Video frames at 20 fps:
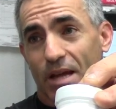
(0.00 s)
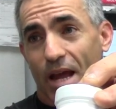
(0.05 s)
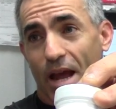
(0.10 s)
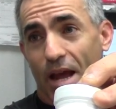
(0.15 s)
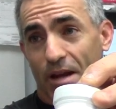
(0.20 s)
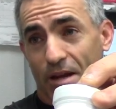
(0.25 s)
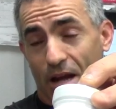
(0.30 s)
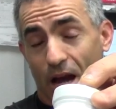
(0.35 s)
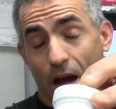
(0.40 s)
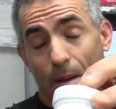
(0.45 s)

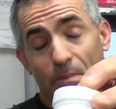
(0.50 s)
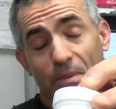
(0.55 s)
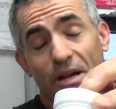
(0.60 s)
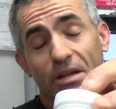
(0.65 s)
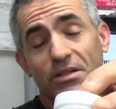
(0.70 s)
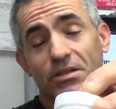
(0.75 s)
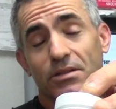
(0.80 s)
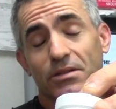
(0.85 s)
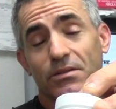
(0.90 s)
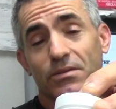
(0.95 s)
a
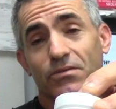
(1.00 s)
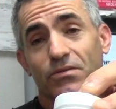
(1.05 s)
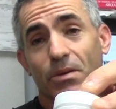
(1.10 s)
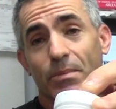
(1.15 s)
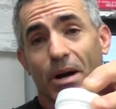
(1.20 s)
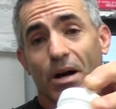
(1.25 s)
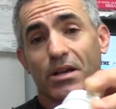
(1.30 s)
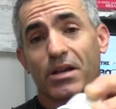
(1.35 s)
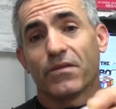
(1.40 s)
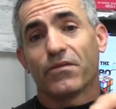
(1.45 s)
complex
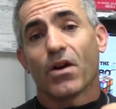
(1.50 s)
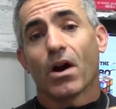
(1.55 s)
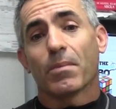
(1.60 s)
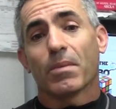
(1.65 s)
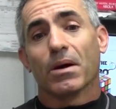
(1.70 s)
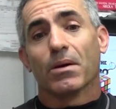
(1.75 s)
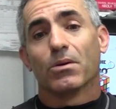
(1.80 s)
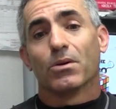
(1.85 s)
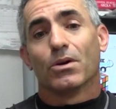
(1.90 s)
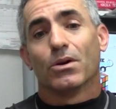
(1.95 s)
from
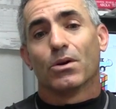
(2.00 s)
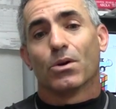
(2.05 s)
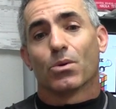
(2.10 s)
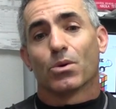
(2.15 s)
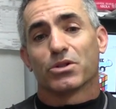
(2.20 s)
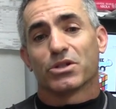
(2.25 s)
AlchePharma,